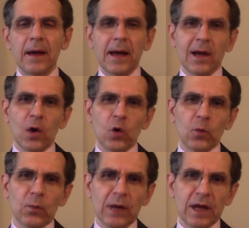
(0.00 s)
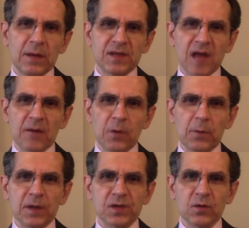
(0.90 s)
Hello, my name is Dan
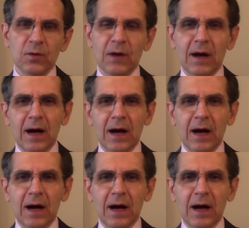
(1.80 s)
Popescu.